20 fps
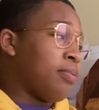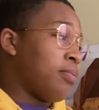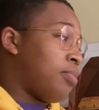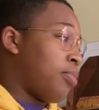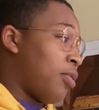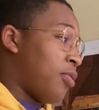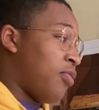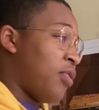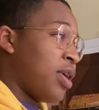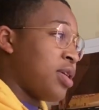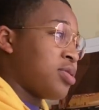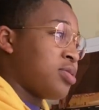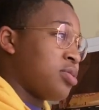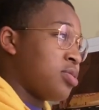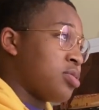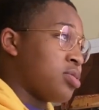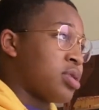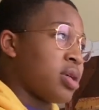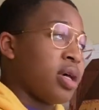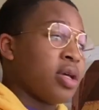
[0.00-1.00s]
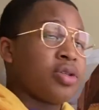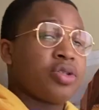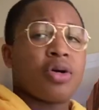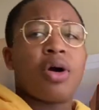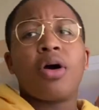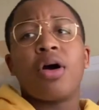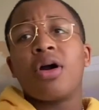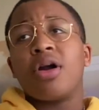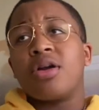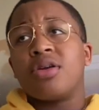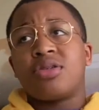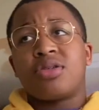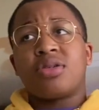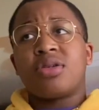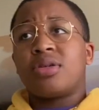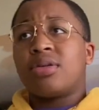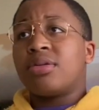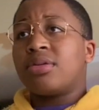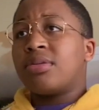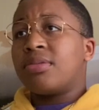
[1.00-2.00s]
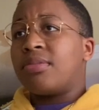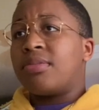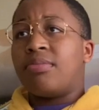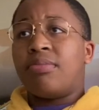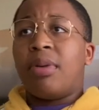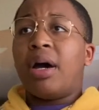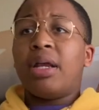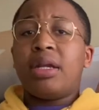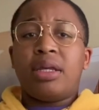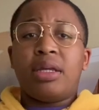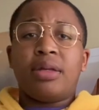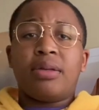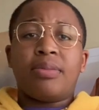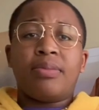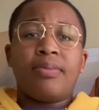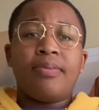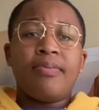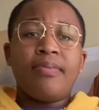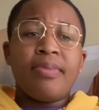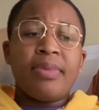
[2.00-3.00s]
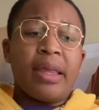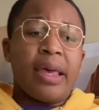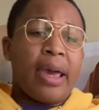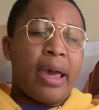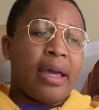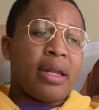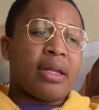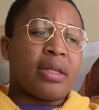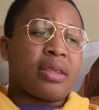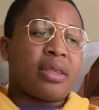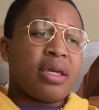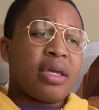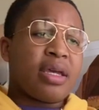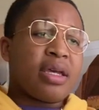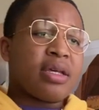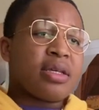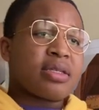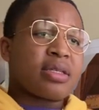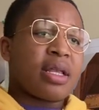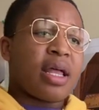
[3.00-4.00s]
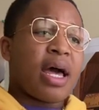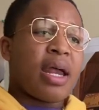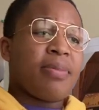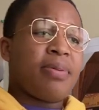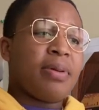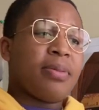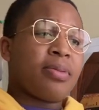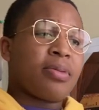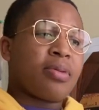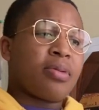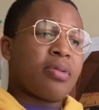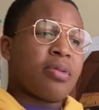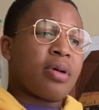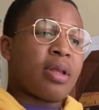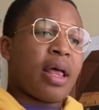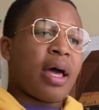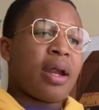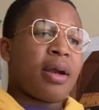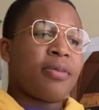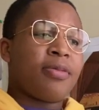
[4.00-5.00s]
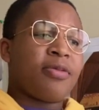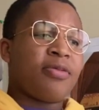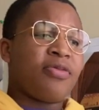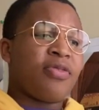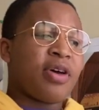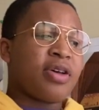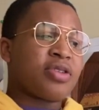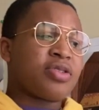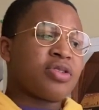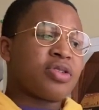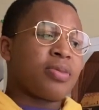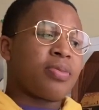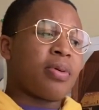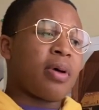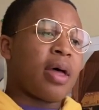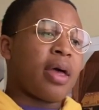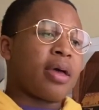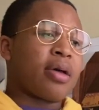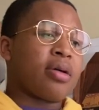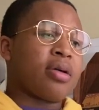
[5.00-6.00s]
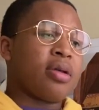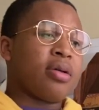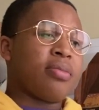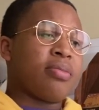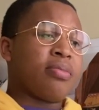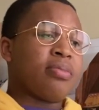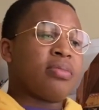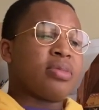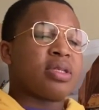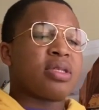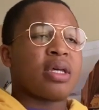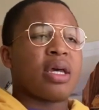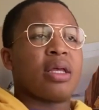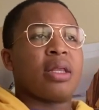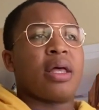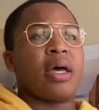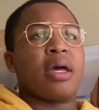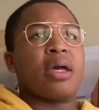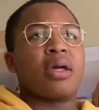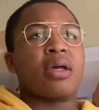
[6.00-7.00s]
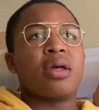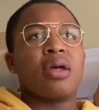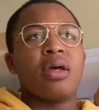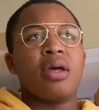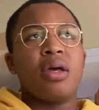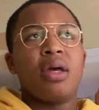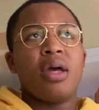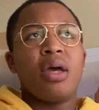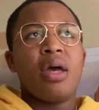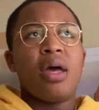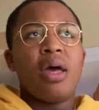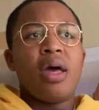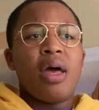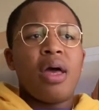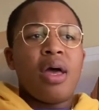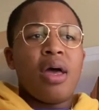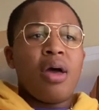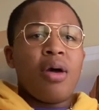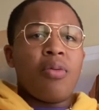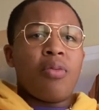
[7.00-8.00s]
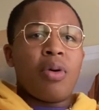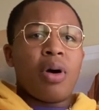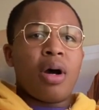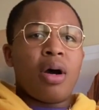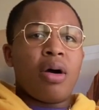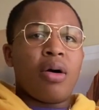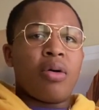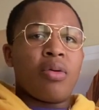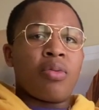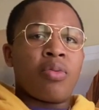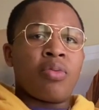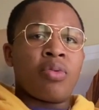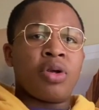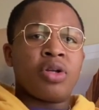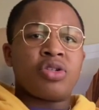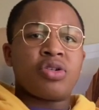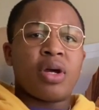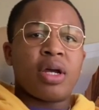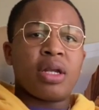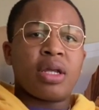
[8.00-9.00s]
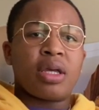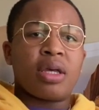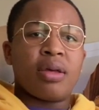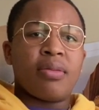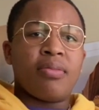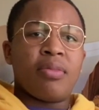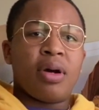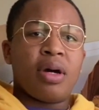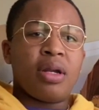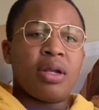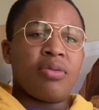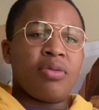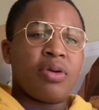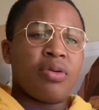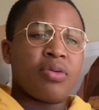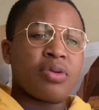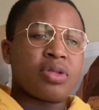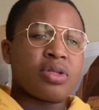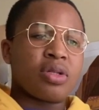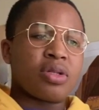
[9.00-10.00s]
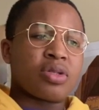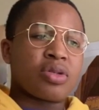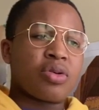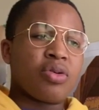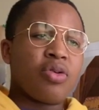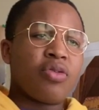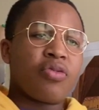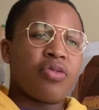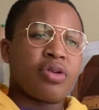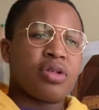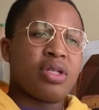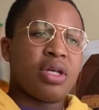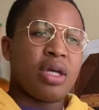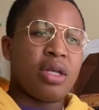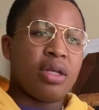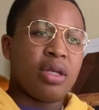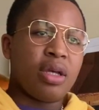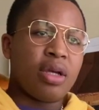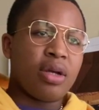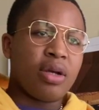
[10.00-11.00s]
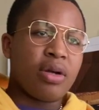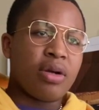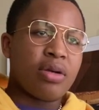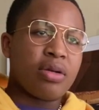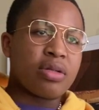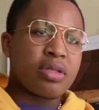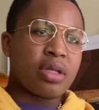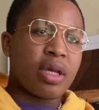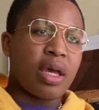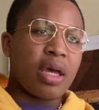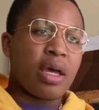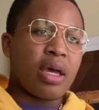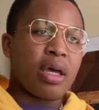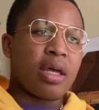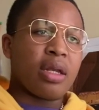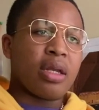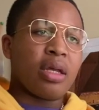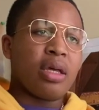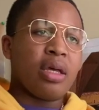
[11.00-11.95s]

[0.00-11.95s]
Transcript: professors that charge money. And the thing is, a lot of professors are probably going to say, like, well, we're trying to get money. We went to school for 10 years, and